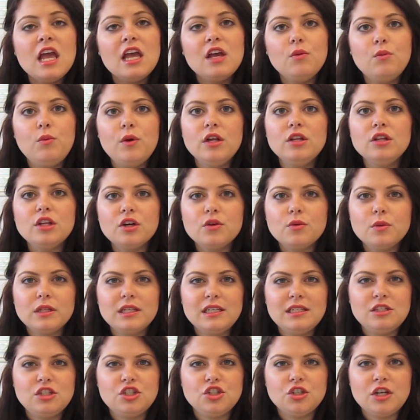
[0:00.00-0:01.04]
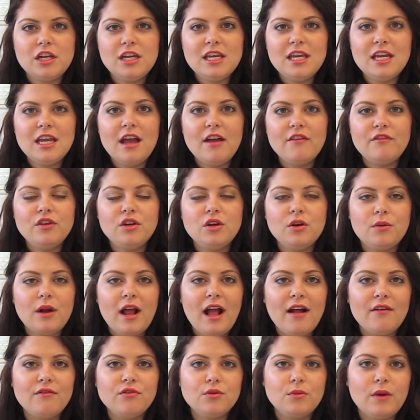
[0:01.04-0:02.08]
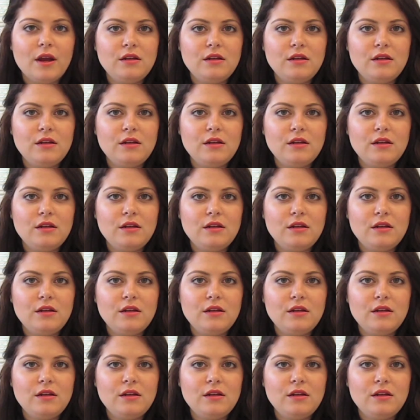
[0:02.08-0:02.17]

it will look really streaky if you don't have the